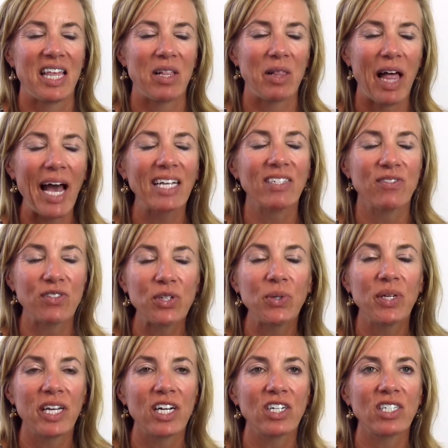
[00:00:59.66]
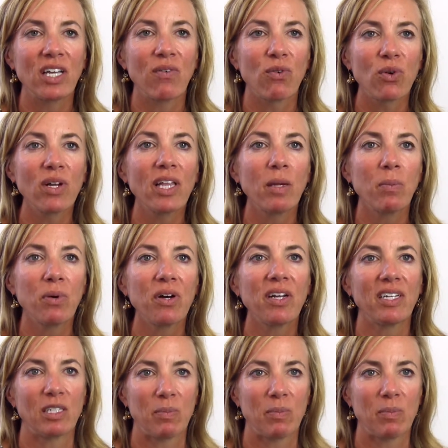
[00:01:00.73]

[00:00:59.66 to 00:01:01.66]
The last few years, they've really put a